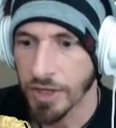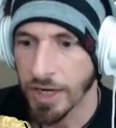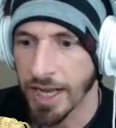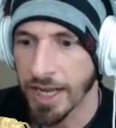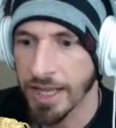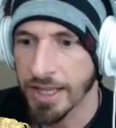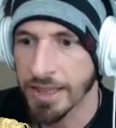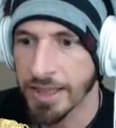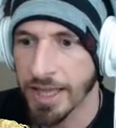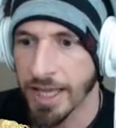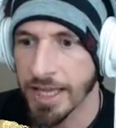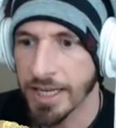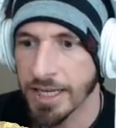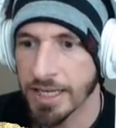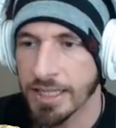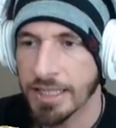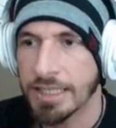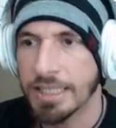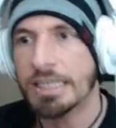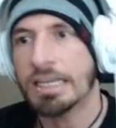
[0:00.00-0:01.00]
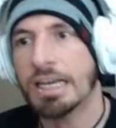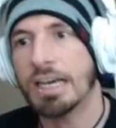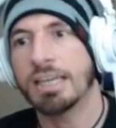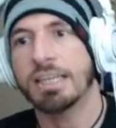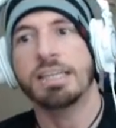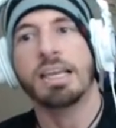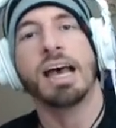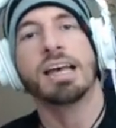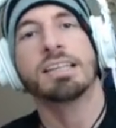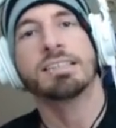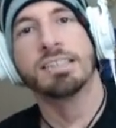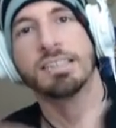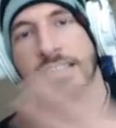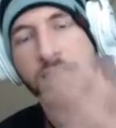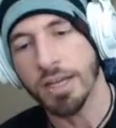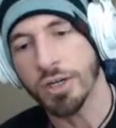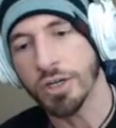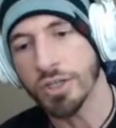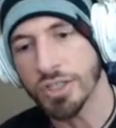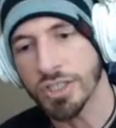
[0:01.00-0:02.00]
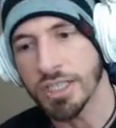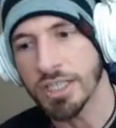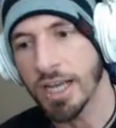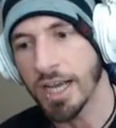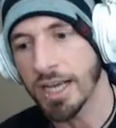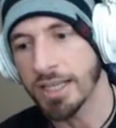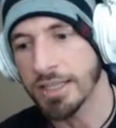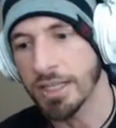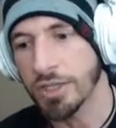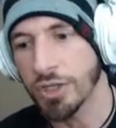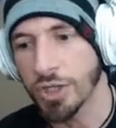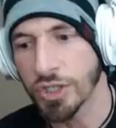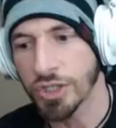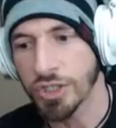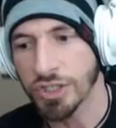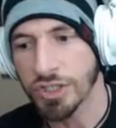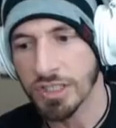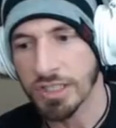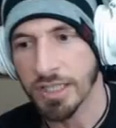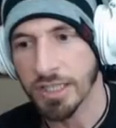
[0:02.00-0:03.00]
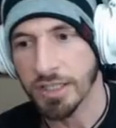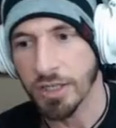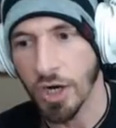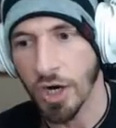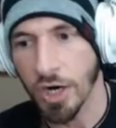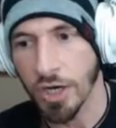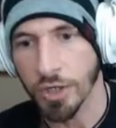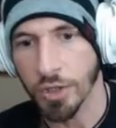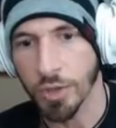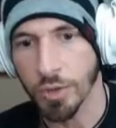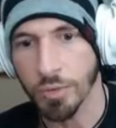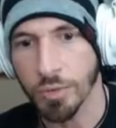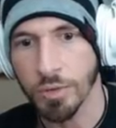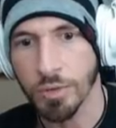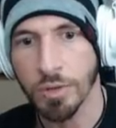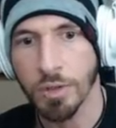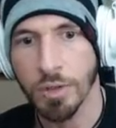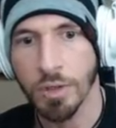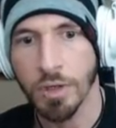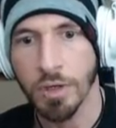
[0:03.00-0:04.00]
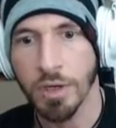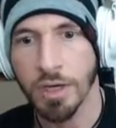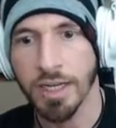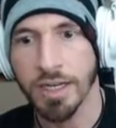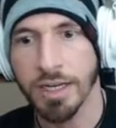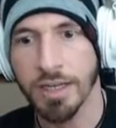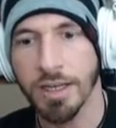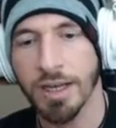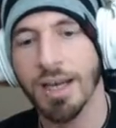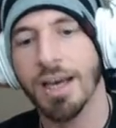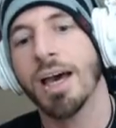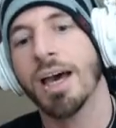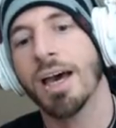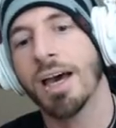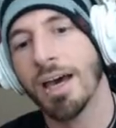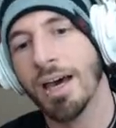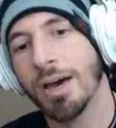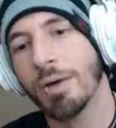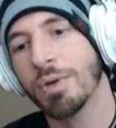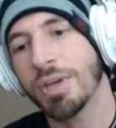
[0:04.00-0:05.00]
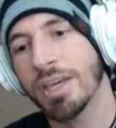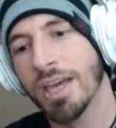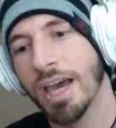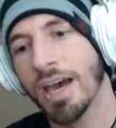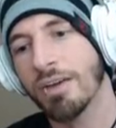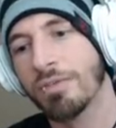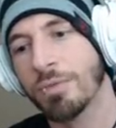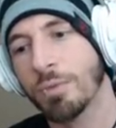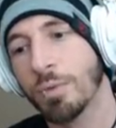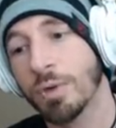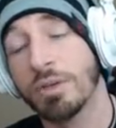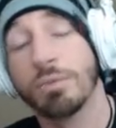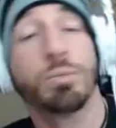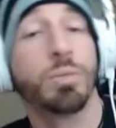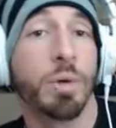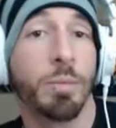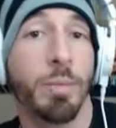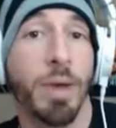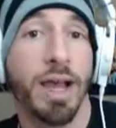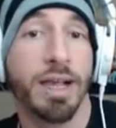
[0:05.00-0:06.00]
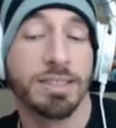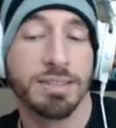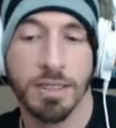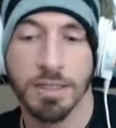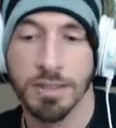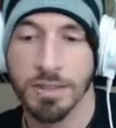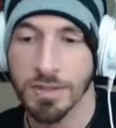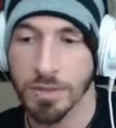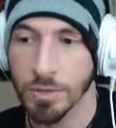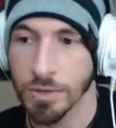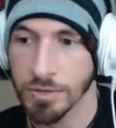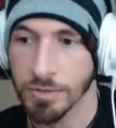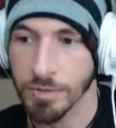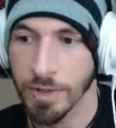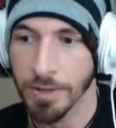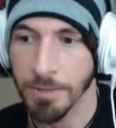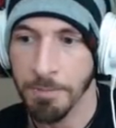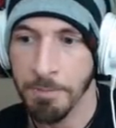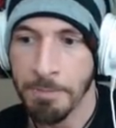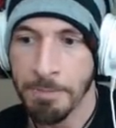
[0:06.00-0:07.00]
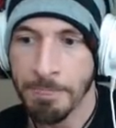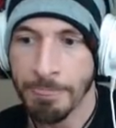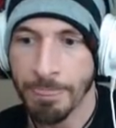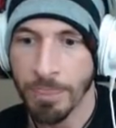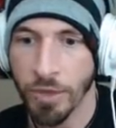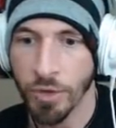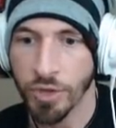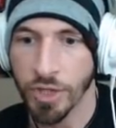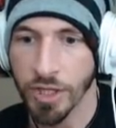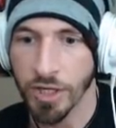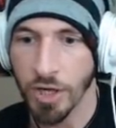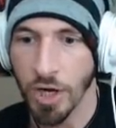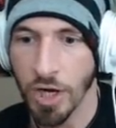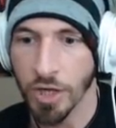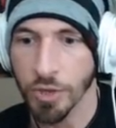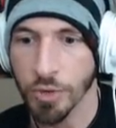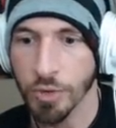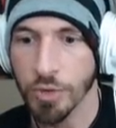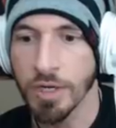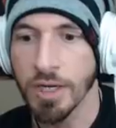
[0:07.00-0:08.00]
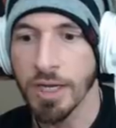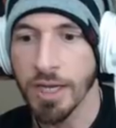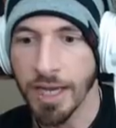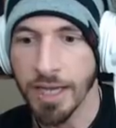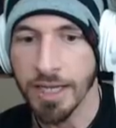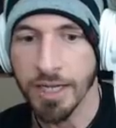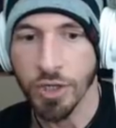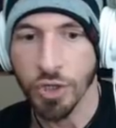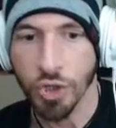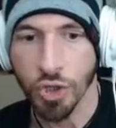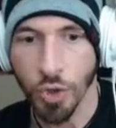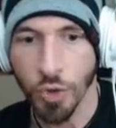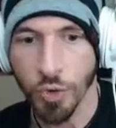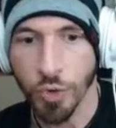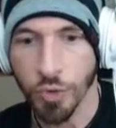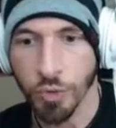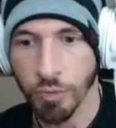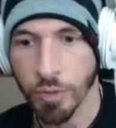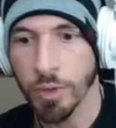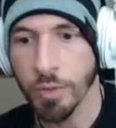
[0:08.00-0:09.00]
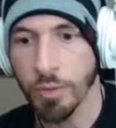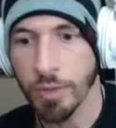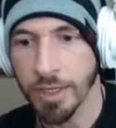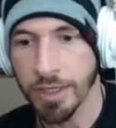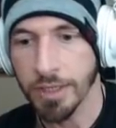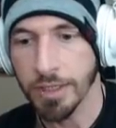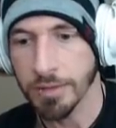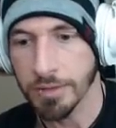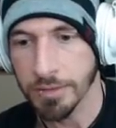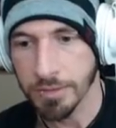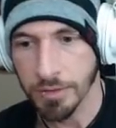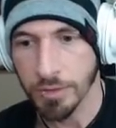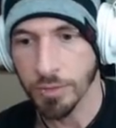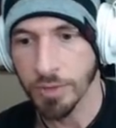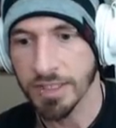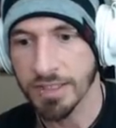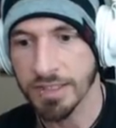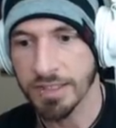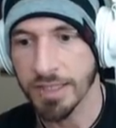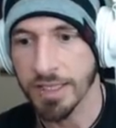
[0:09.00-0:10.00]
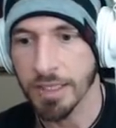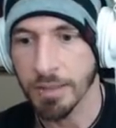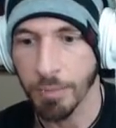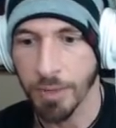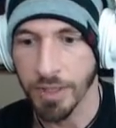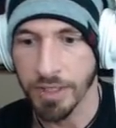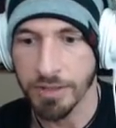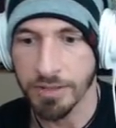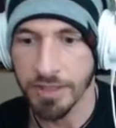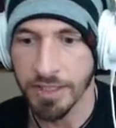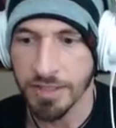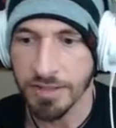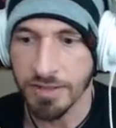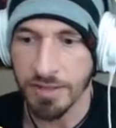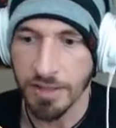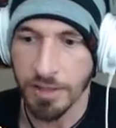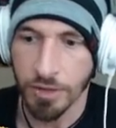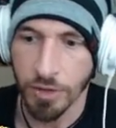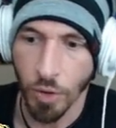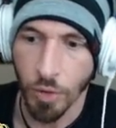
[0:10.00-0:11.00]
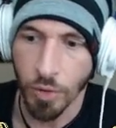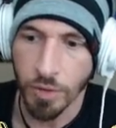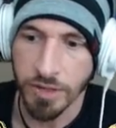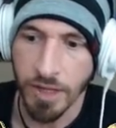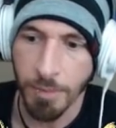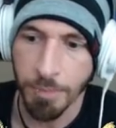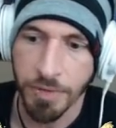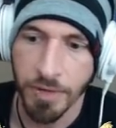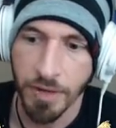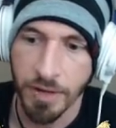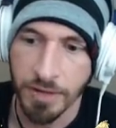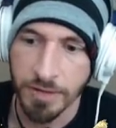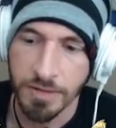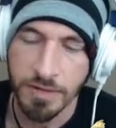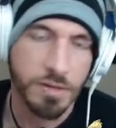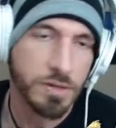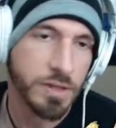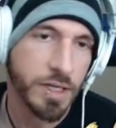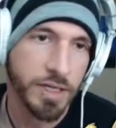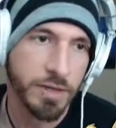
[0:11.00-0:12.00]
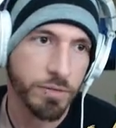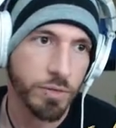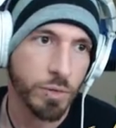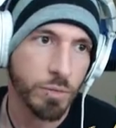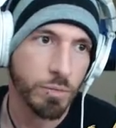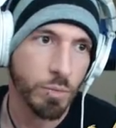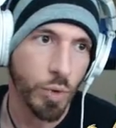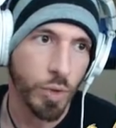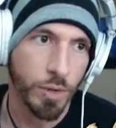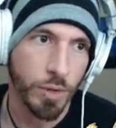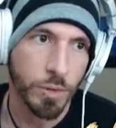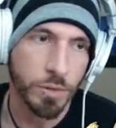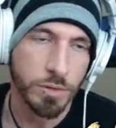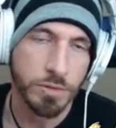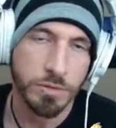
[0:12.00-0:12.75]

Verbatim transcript: and then he he has his energy, and then you can just click auto, and ah, uh, we have we were maxed on souls, right? You click auto, and he'll go through and he'll do his thing. But these little gold up things, they give you more gold,